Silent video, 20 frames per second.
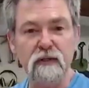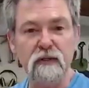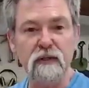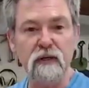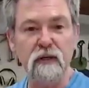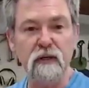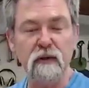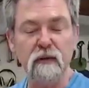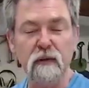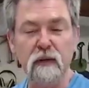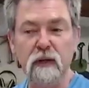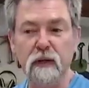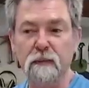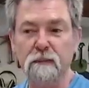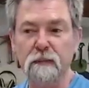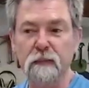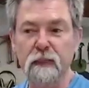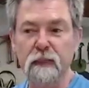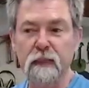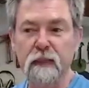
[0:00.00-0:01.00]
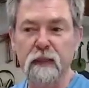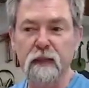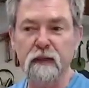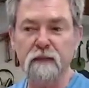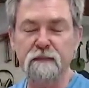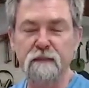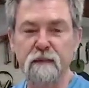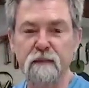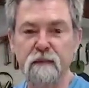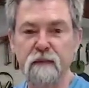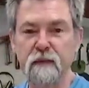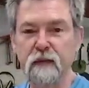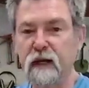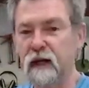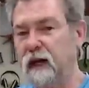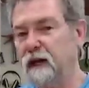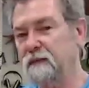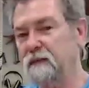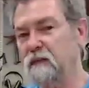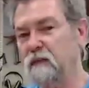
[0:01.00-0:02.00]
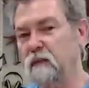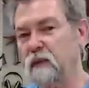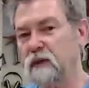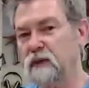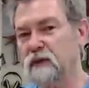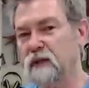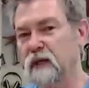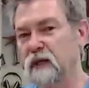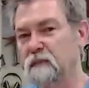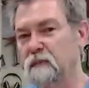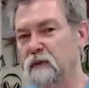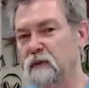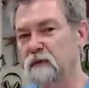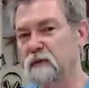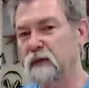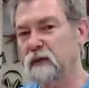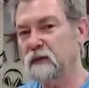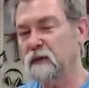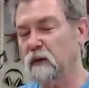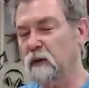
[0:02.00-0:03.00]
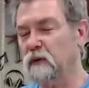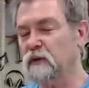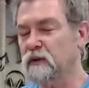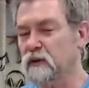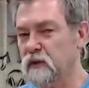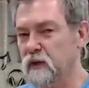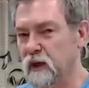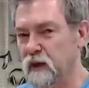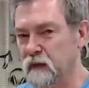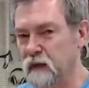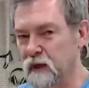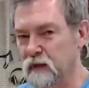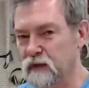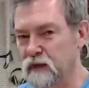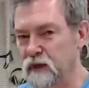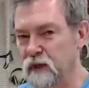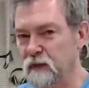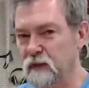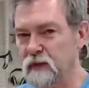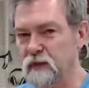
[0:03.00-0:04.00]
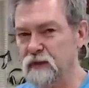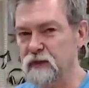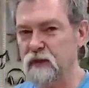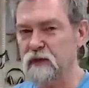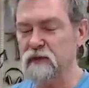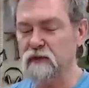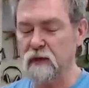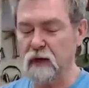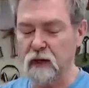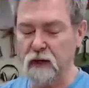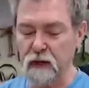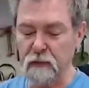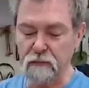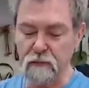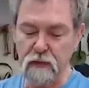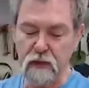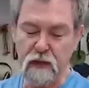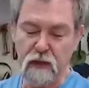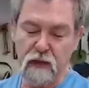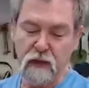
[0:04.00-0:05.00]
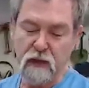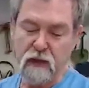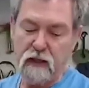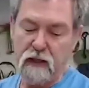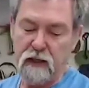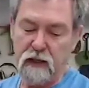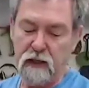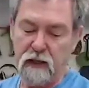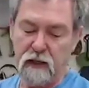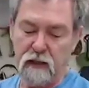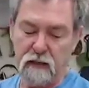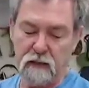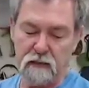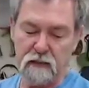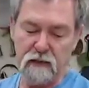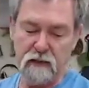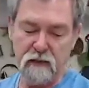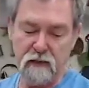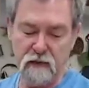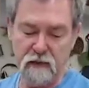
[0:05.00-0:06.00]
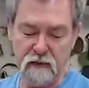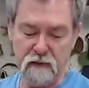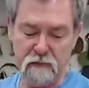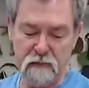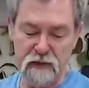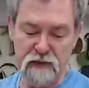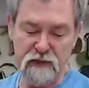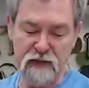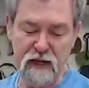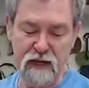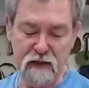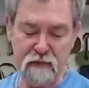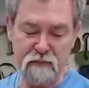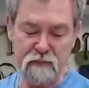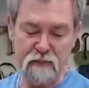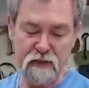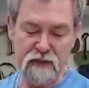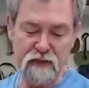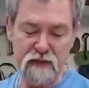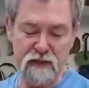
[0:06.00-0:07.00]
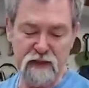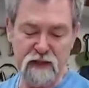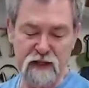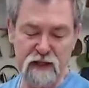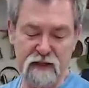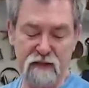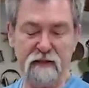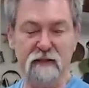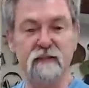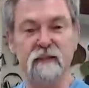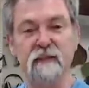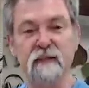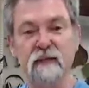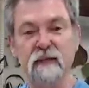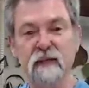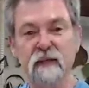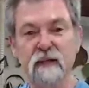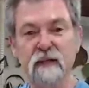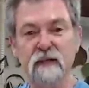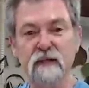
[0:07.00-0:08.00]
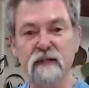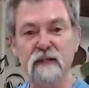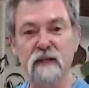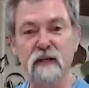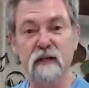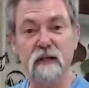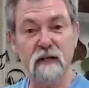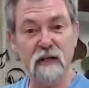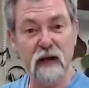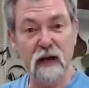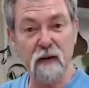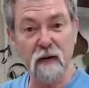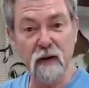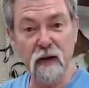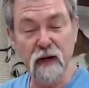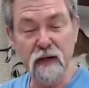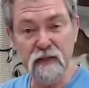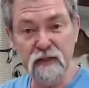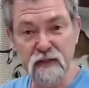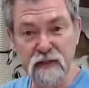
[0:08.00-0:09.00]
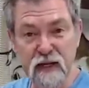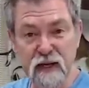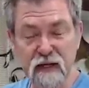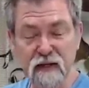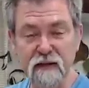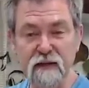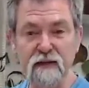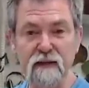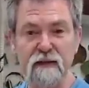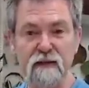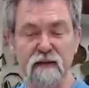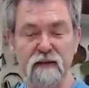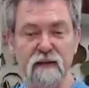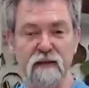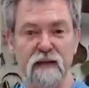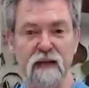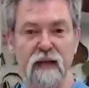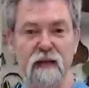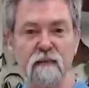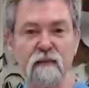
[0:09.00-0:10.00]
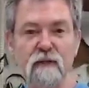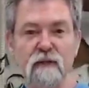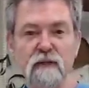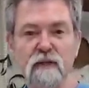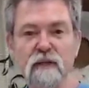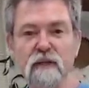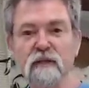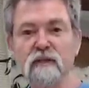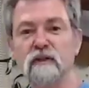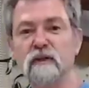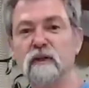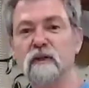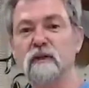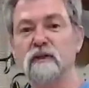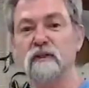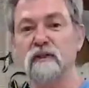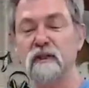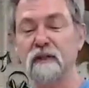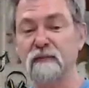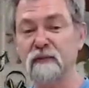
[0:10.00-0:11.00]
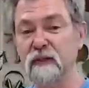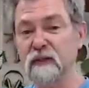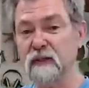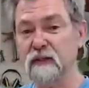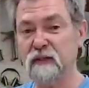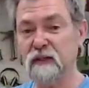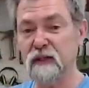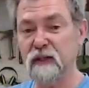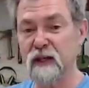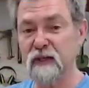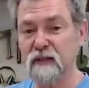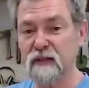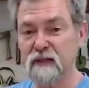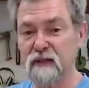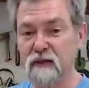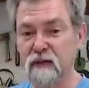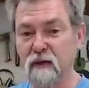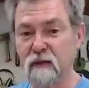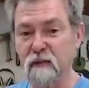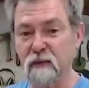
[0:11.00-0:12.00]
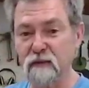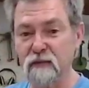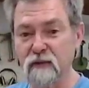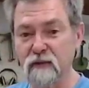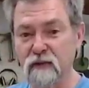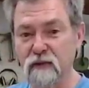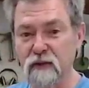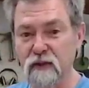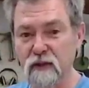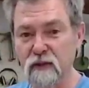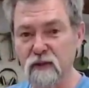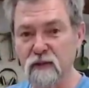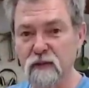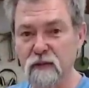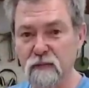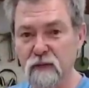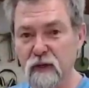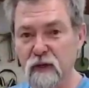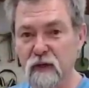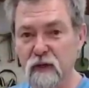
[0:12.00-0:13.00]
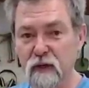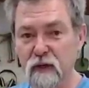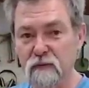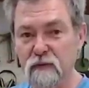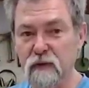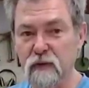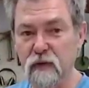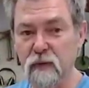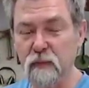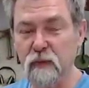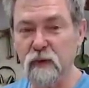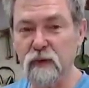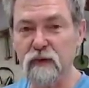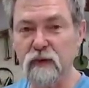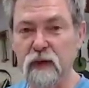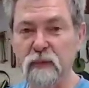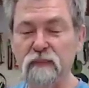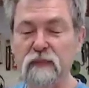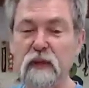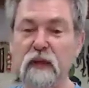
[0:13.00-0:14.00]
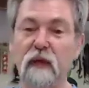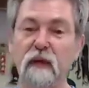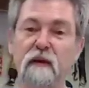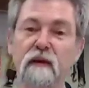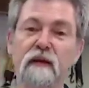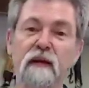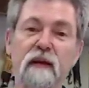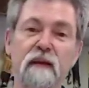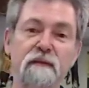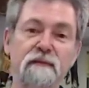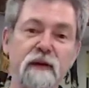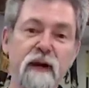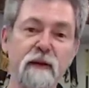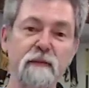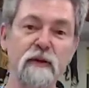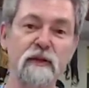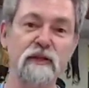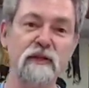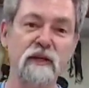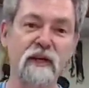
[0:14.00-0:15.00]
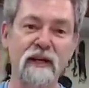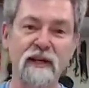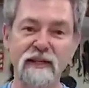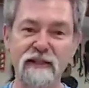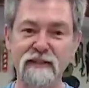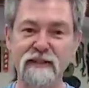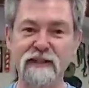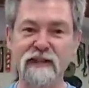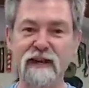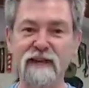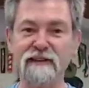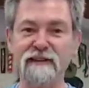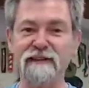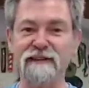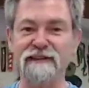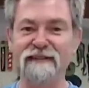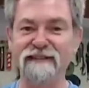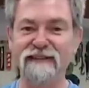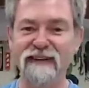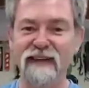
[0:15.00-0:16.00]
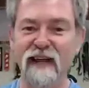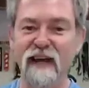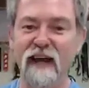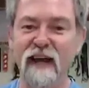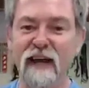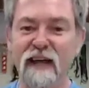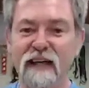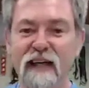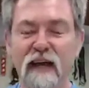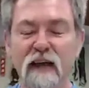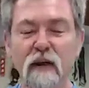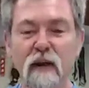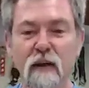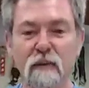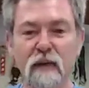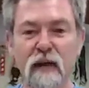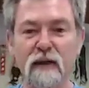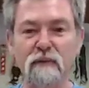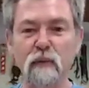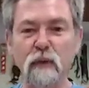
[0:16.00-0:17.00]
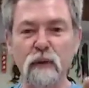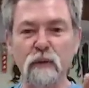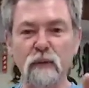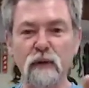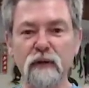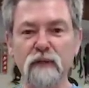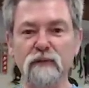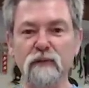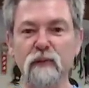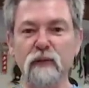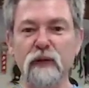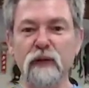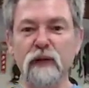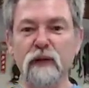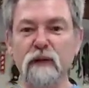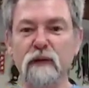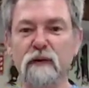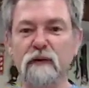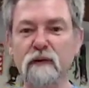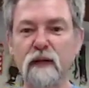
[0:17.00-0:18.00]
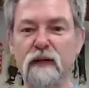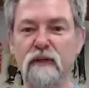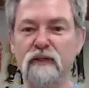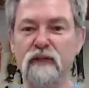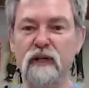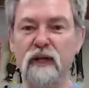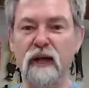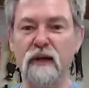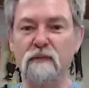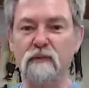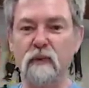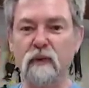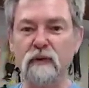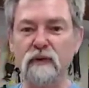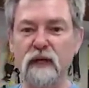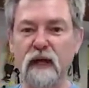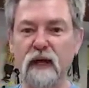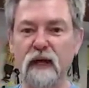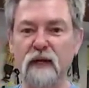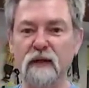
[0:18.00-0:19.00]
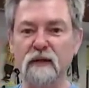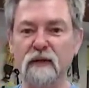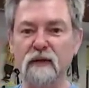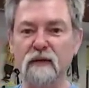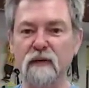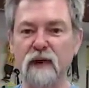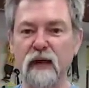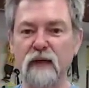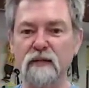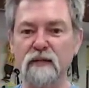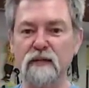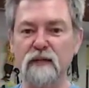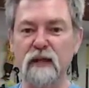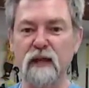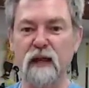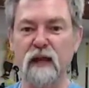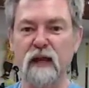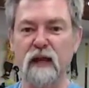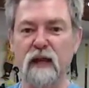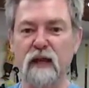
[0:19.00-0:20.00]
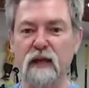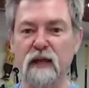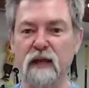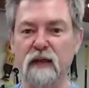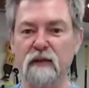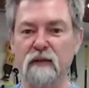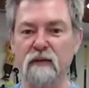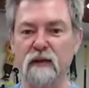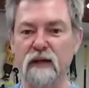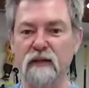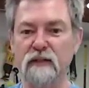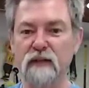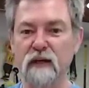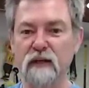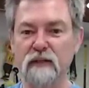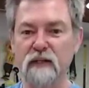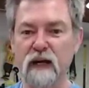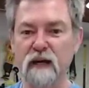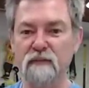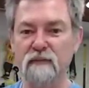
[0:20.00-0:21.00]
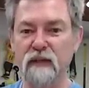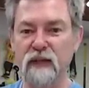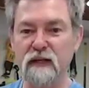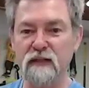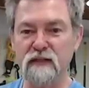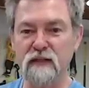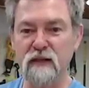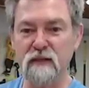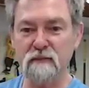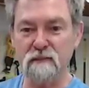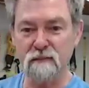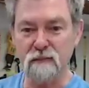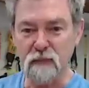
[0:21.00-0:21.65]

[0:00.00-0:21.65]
So if you haven't watched that movie or that series in Australia, you've missed out. But Caroline Stanton is her name, and she's turned 70 today. So I'm off to see her for her birthday. Another famous Stanton. Okay, I'm going to have a quick read through here. Congrats, James. Well done. Congrats. Another great show, Dave. Thanks,